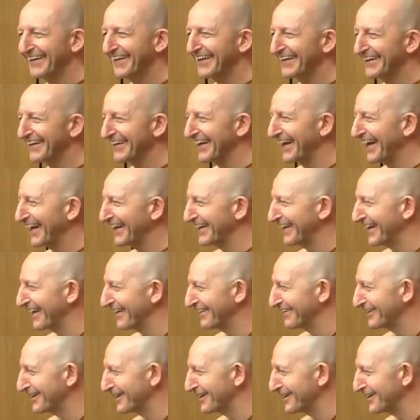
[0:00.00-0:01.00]
and he can hand
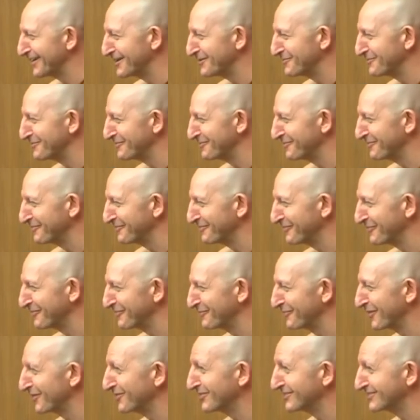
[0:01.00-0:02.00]
out the
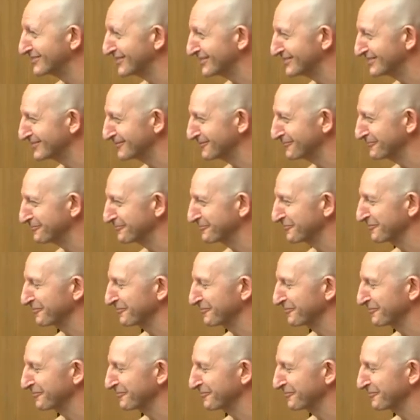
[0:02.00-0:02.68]
bonuses.